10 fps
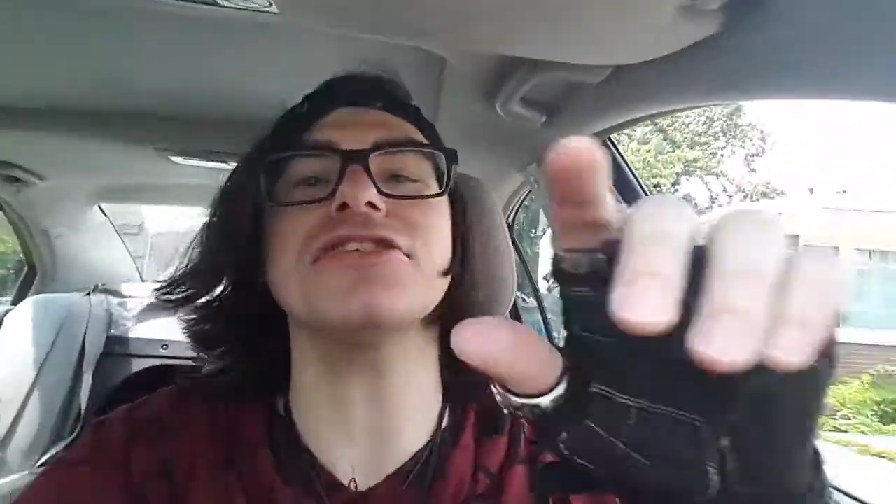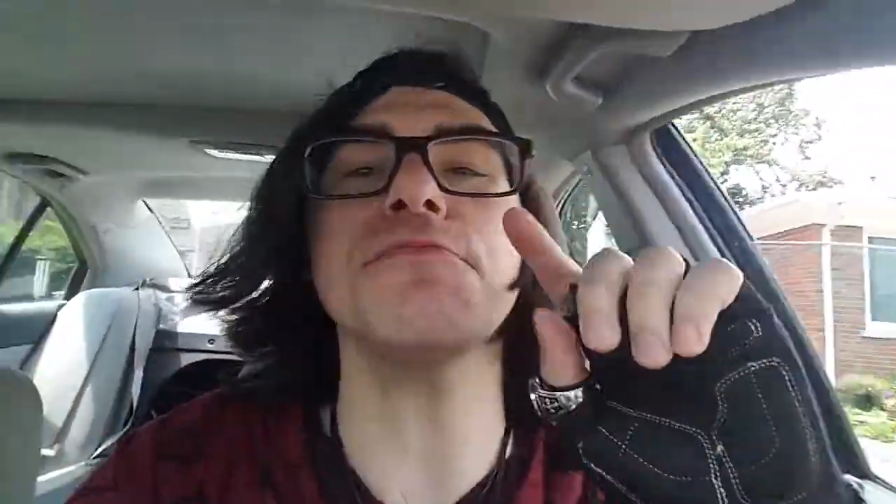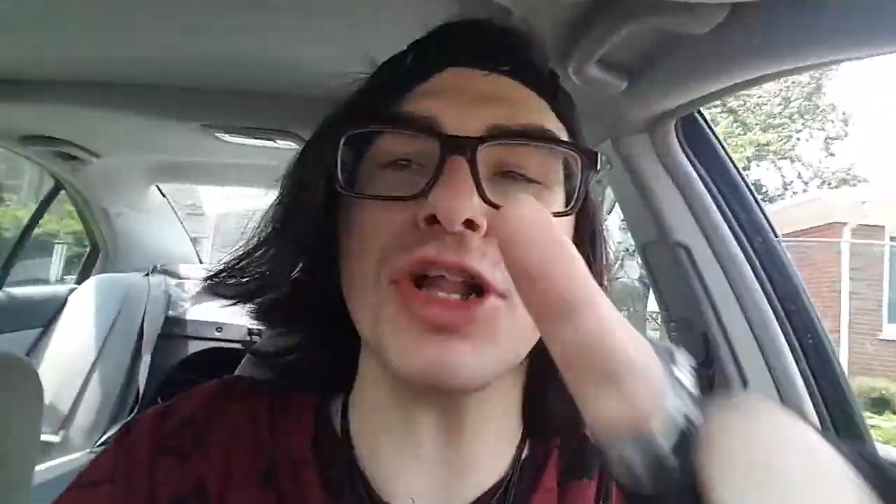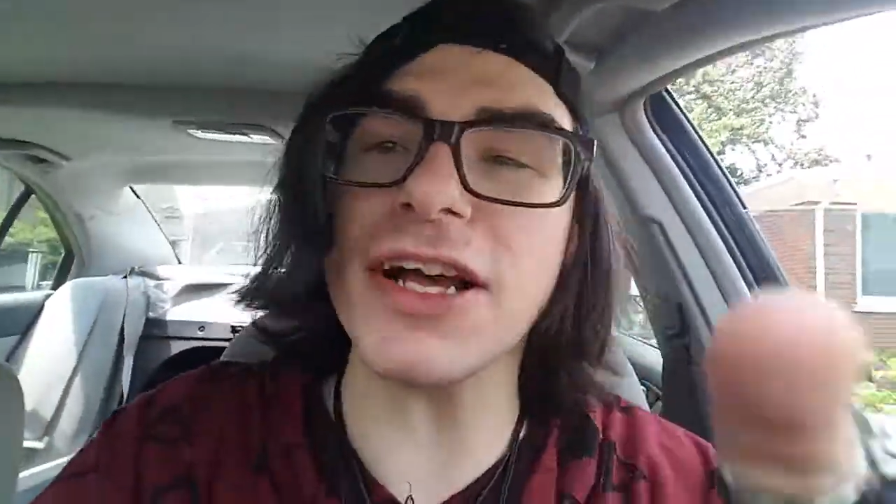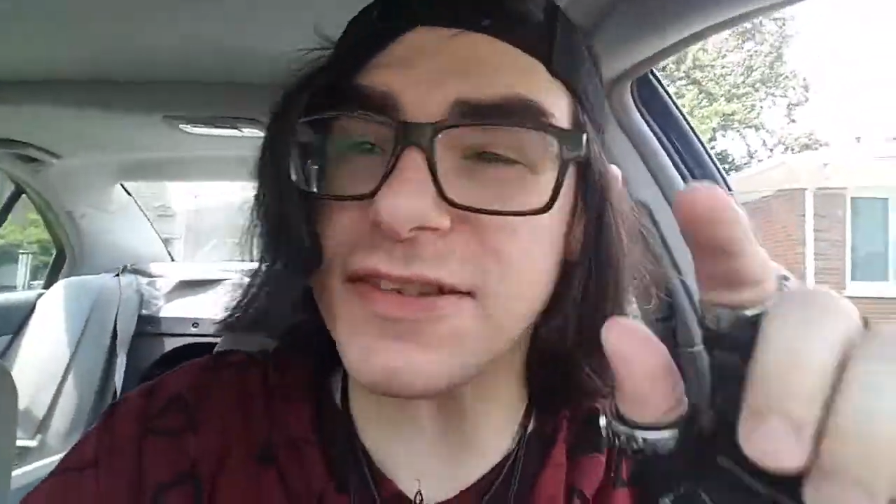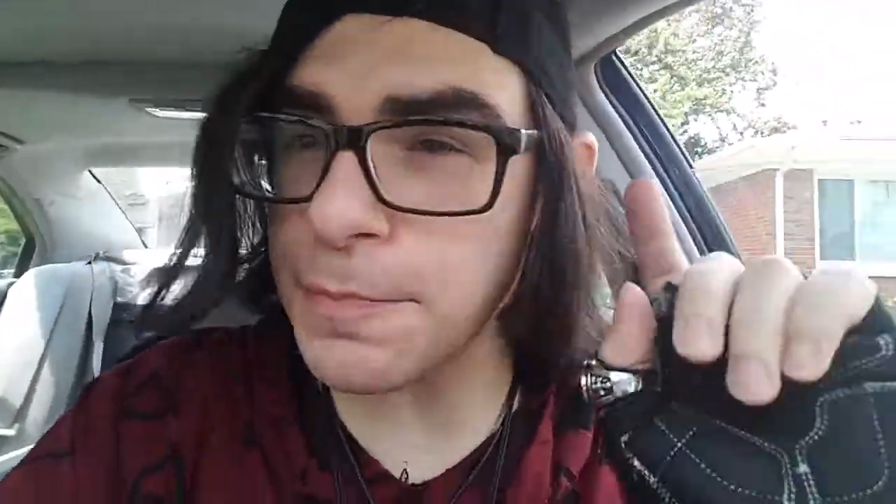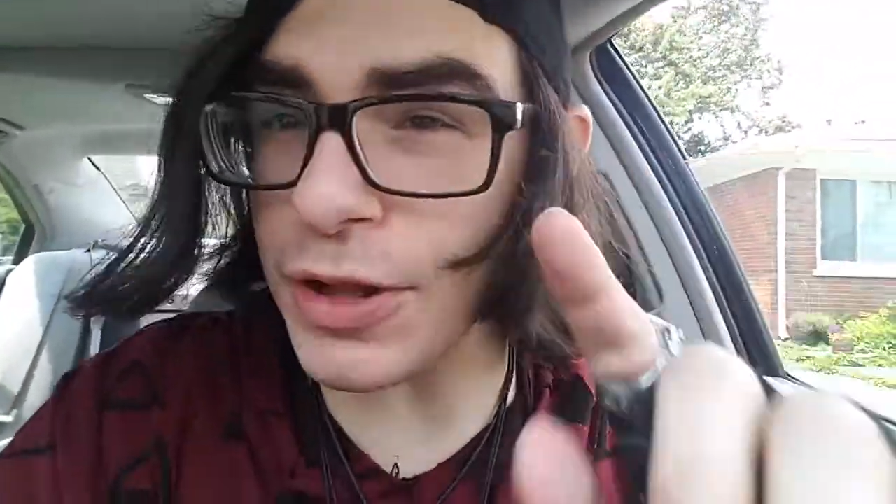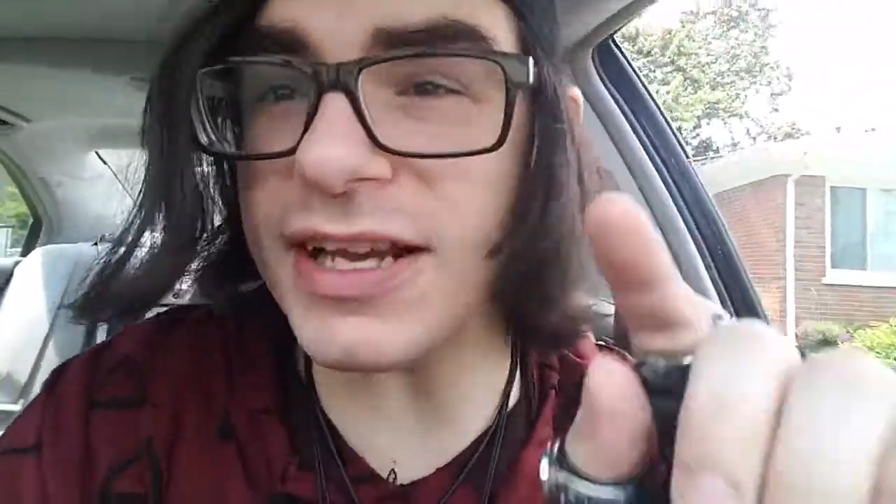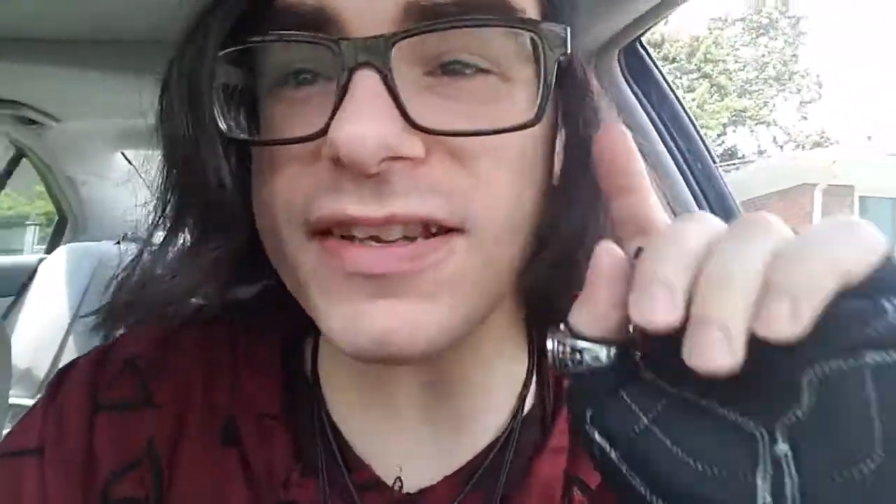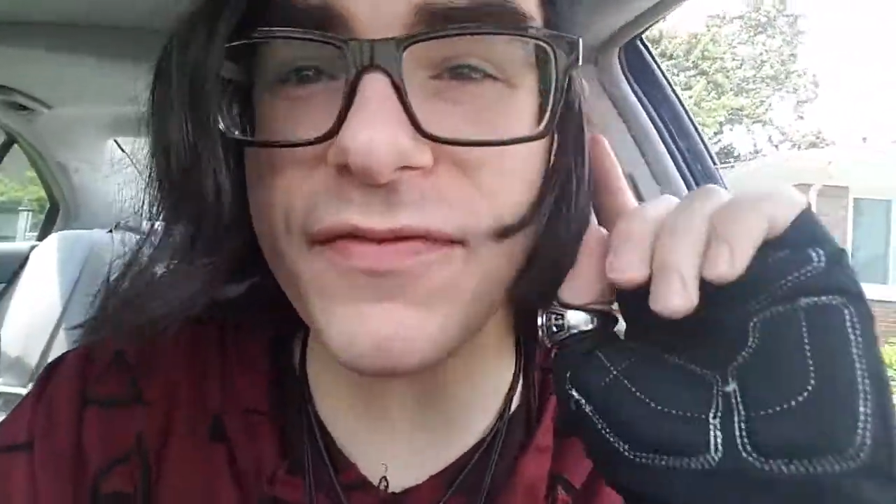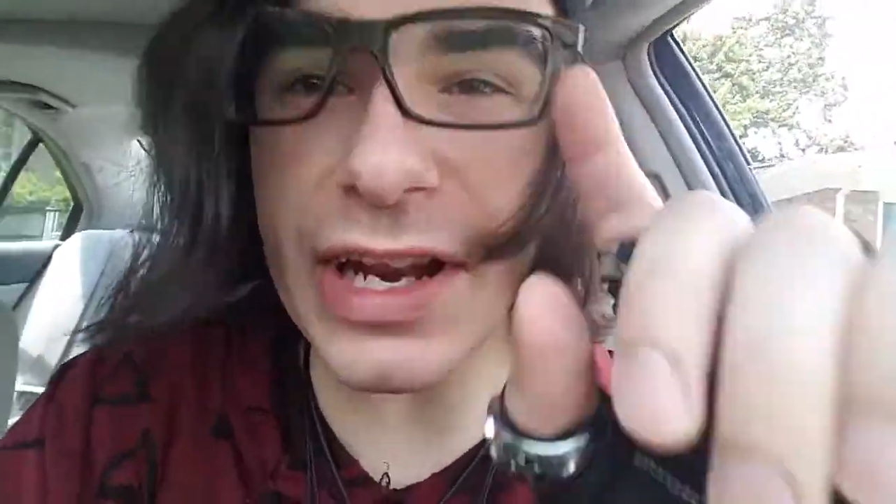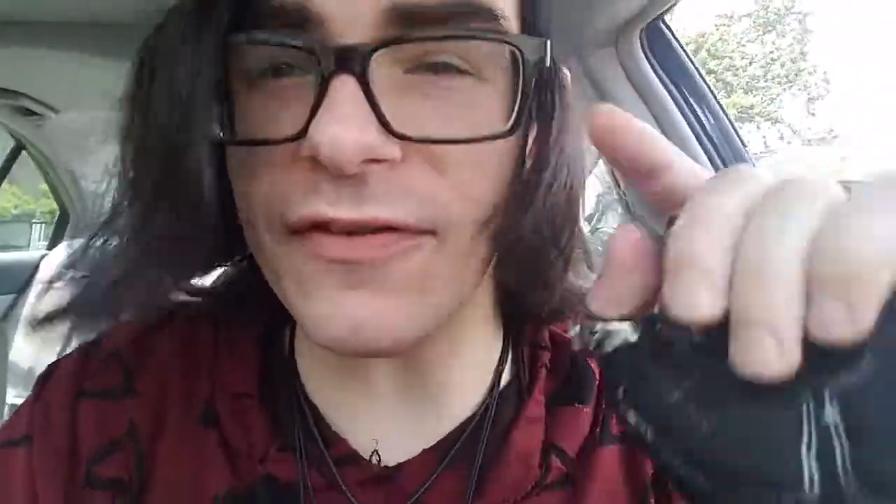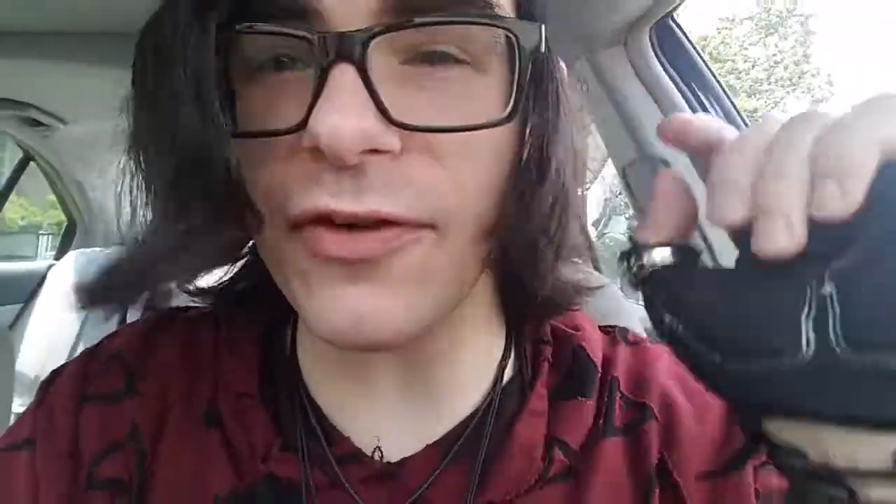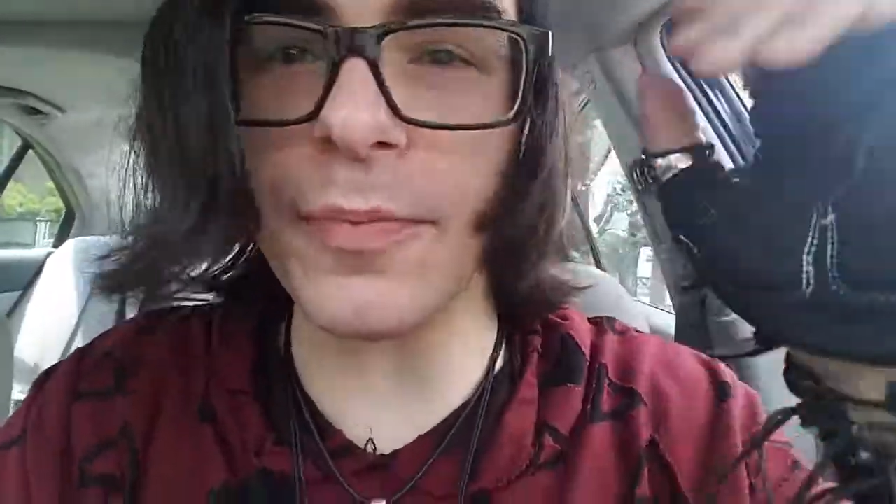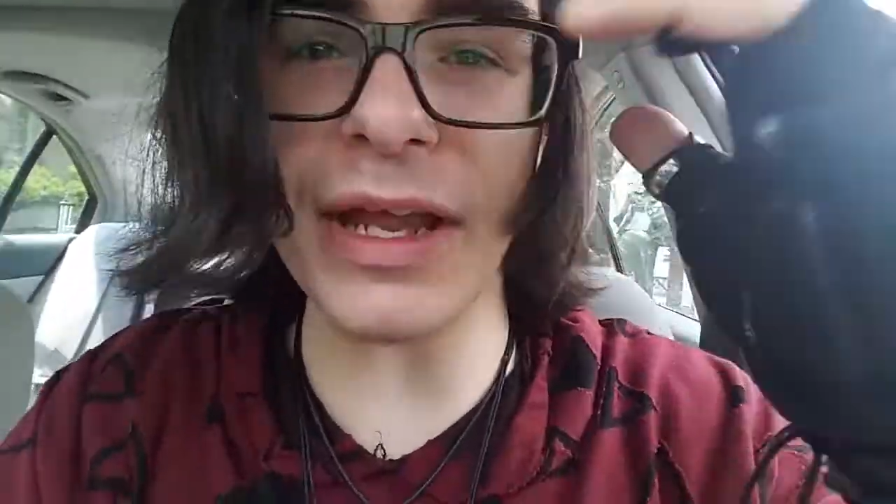plus a place I've never been